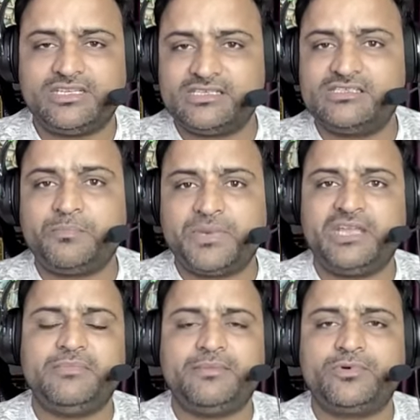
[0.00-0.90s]
This is a
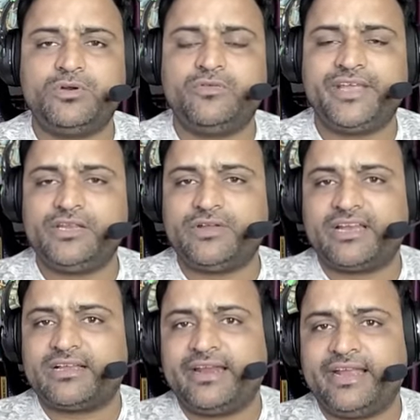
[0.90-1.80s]
premium tool where you
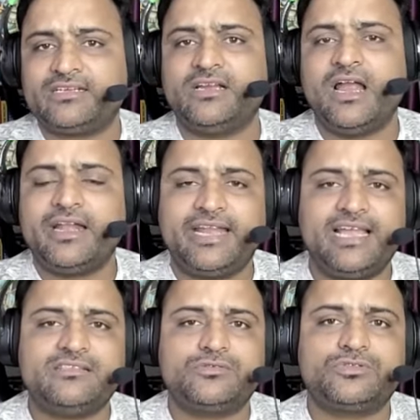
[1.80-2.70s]
can connect
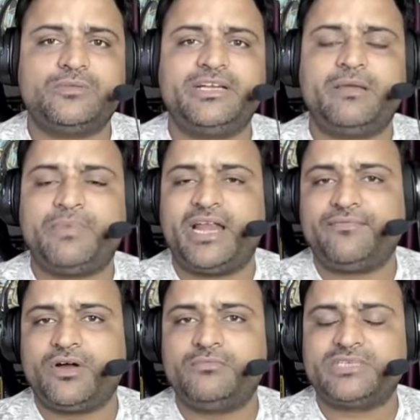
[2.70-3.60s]
10 social media
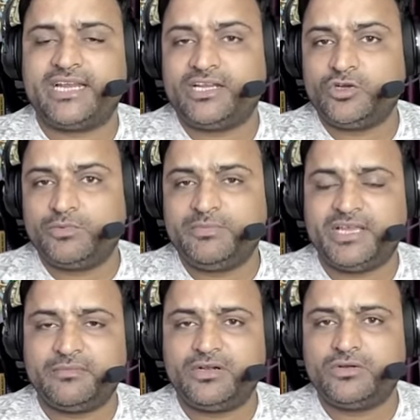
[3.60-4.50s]
platforms and you will
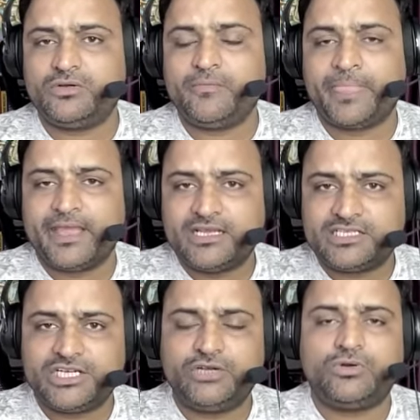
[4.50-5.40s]
be able to
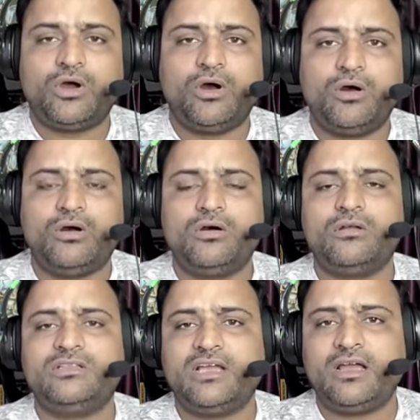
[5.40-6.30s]
schedule
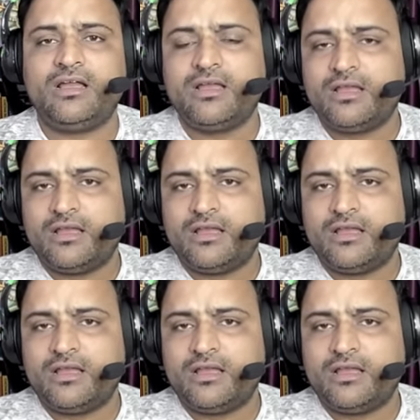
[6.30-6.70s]
all the